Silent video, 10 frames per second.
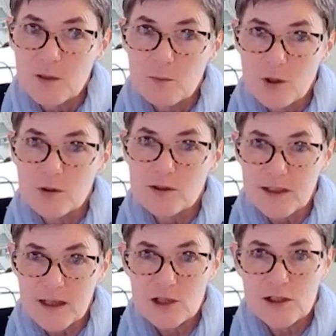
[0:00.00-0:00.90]
because it
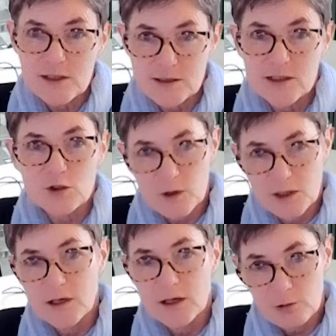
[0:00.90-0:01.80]
actually sits
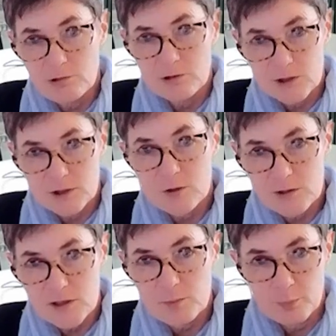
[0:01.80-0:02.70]
within our own
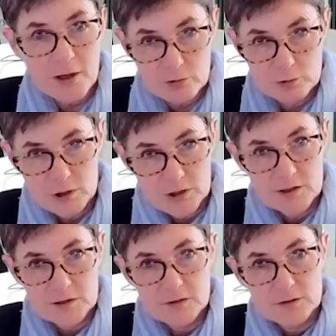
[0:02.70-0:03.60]
security
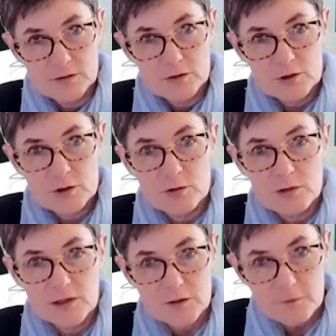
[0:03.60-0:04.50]
boundaries. So
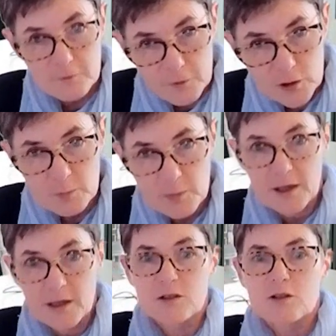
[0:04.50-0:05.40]
it's fully
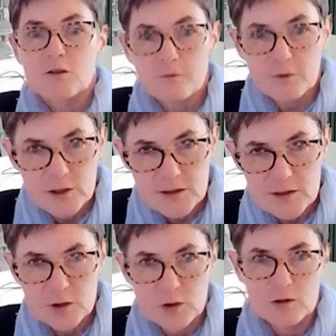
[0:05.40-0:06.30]
managed, fully
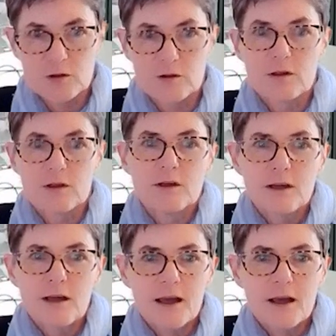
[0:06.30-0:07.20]
secure,
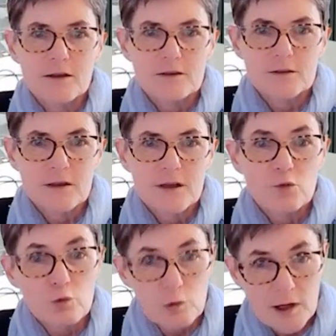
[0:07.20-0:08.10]
and
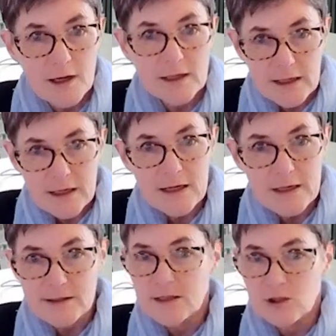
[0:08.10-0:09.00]
really
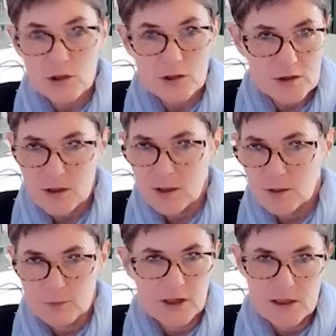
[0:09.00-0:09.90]
easy just to
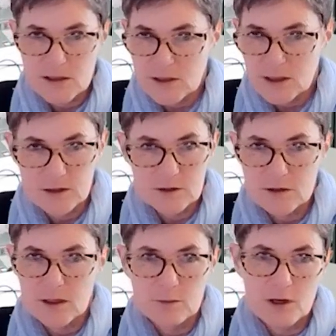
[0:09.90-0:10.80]
update
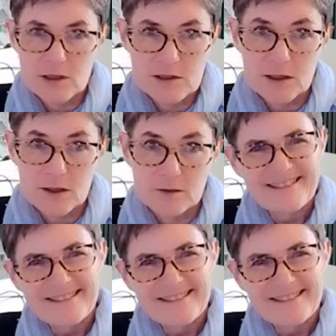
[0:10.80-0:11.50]
and maintain.